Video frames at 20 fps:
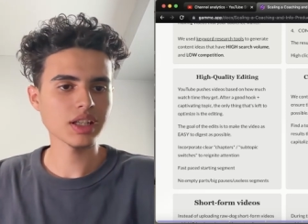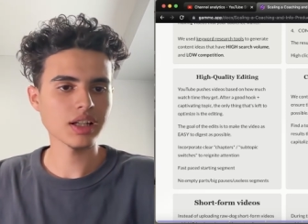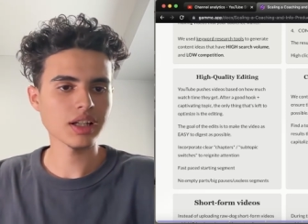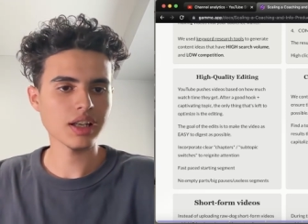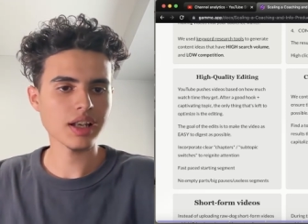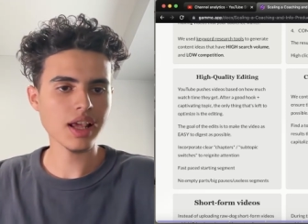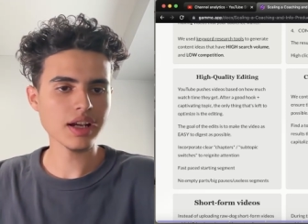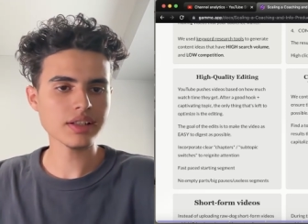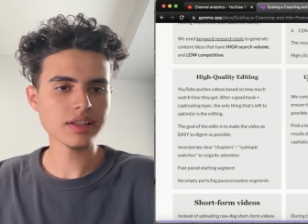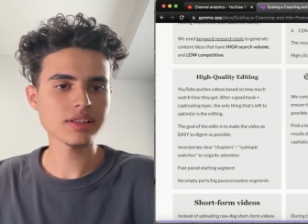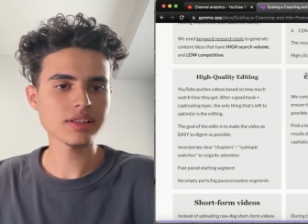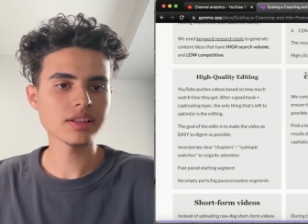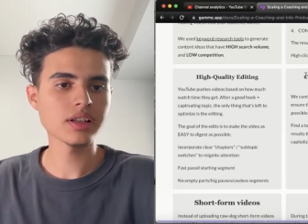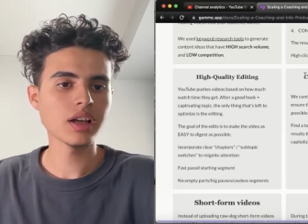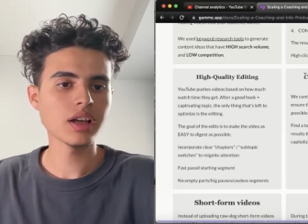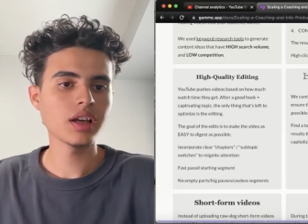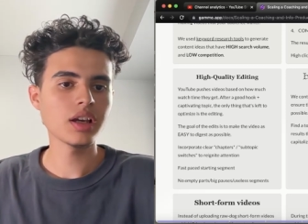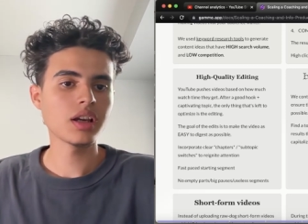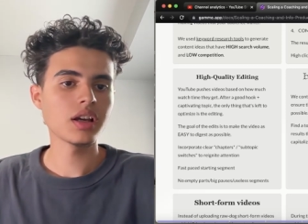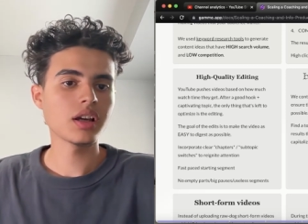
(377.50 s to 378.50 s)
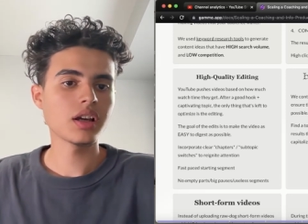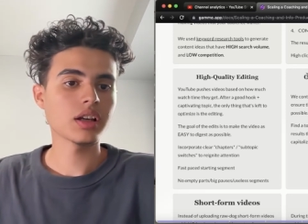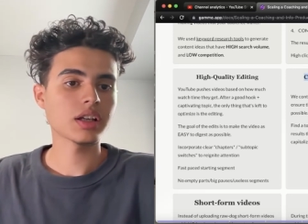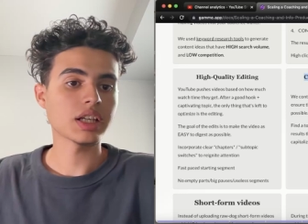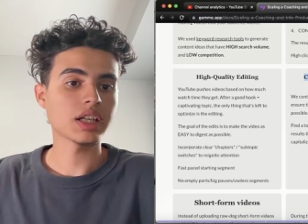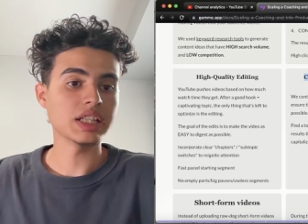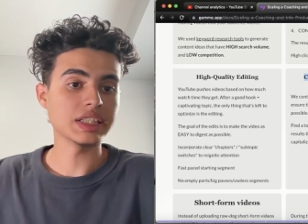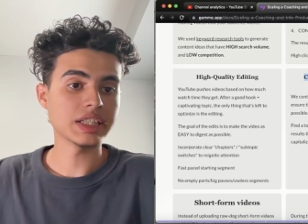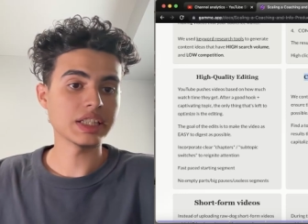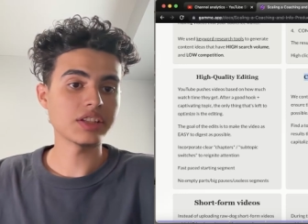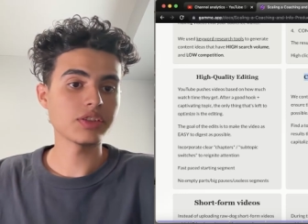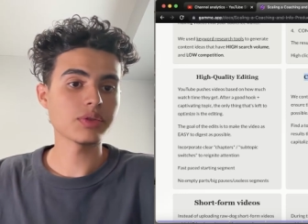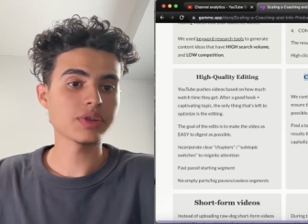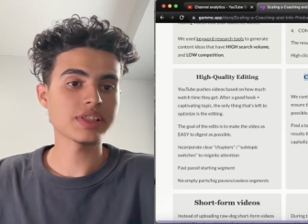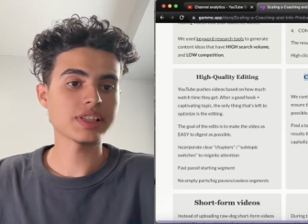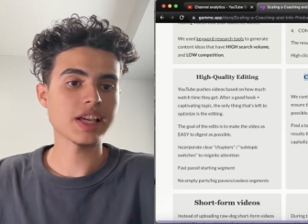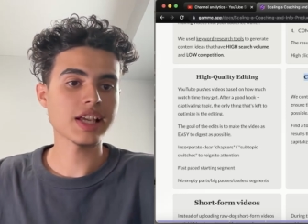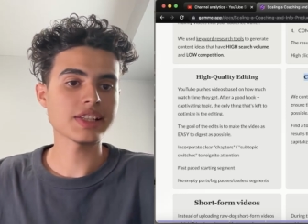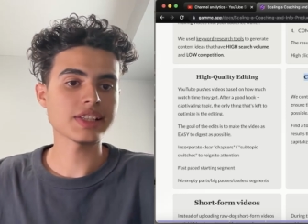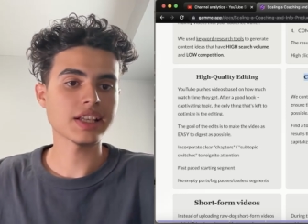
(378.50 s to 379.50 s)
Next, continuous
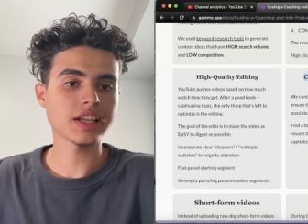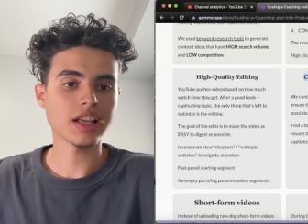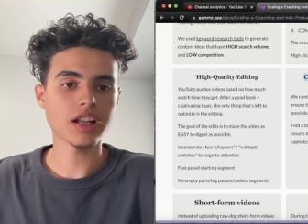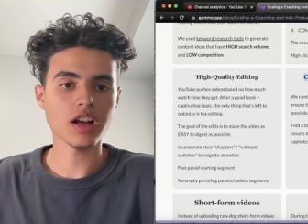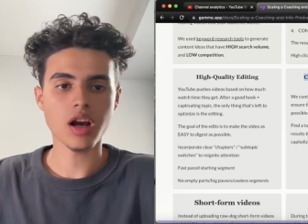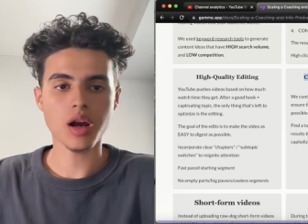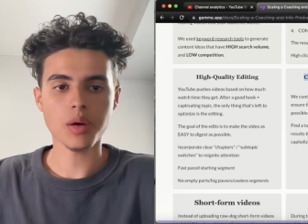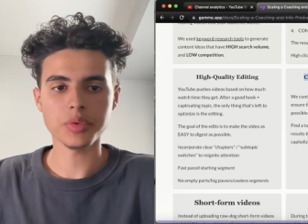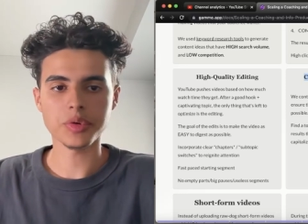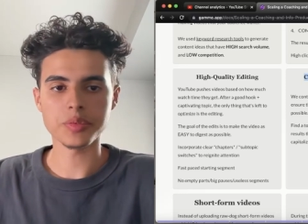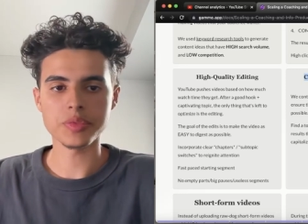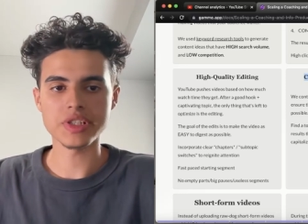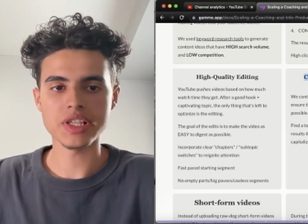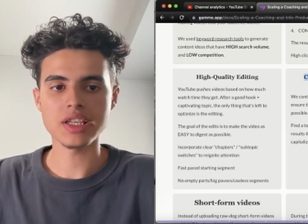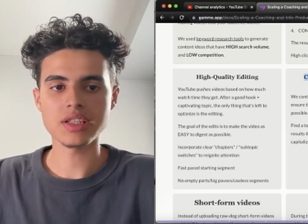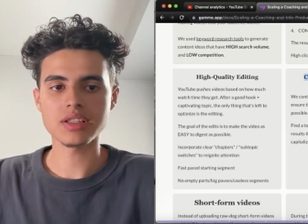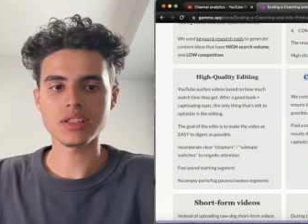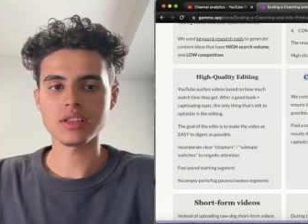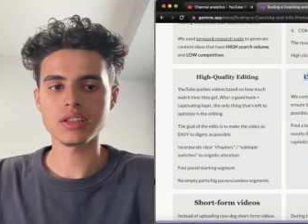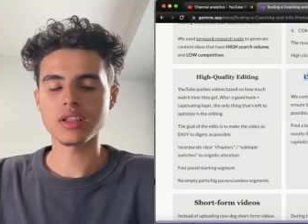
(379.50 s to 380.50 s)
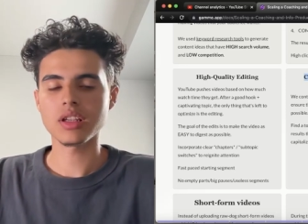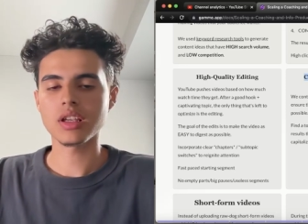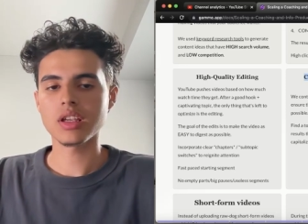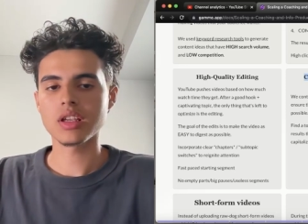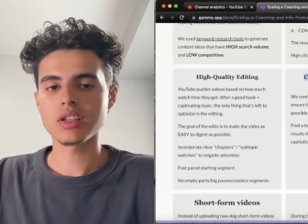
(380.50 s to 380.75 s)
testing and optimization.